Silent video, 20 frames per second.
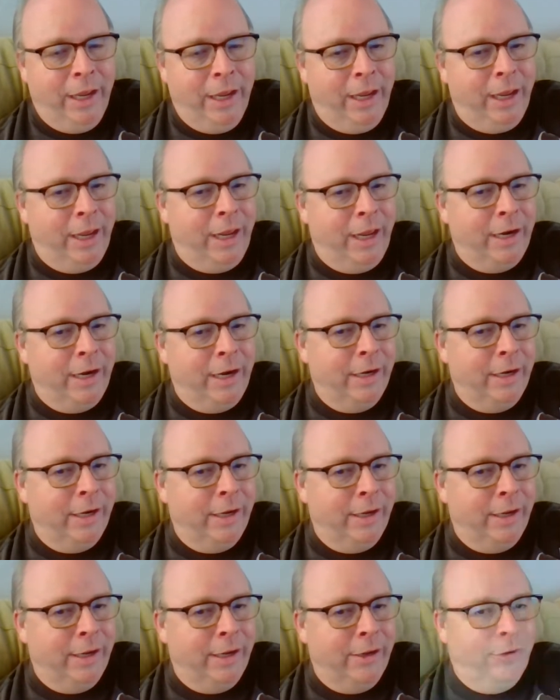And
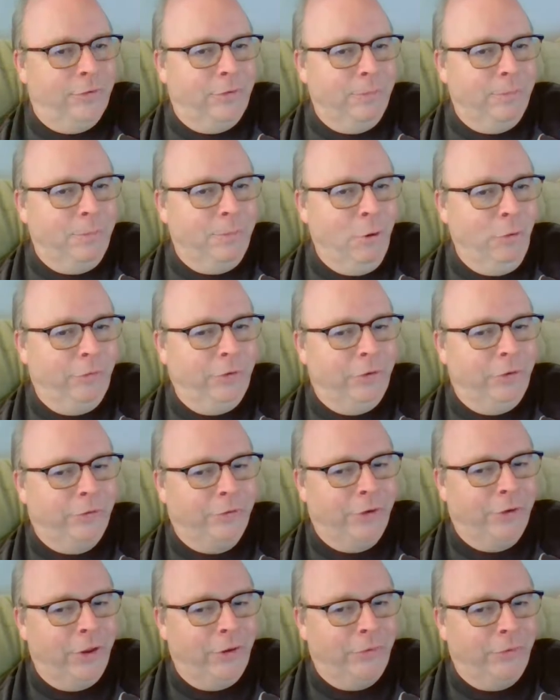supposedly
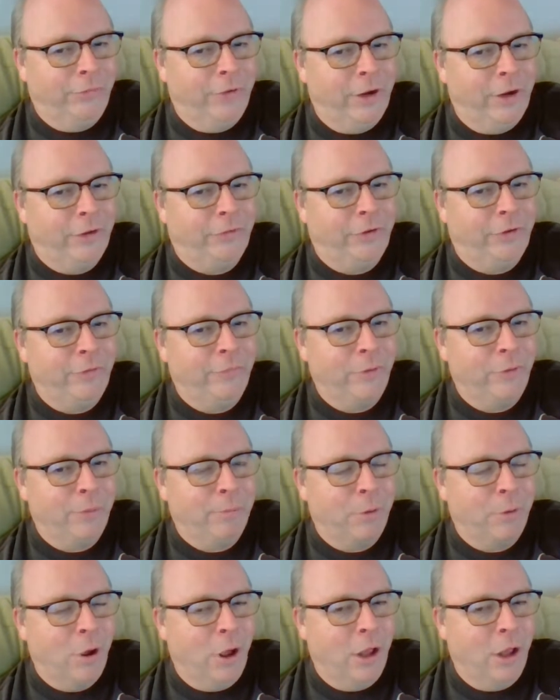there's another fantasy
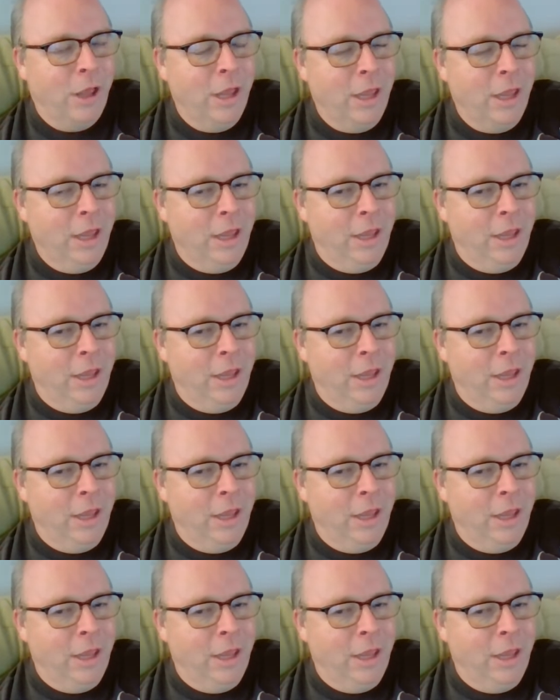football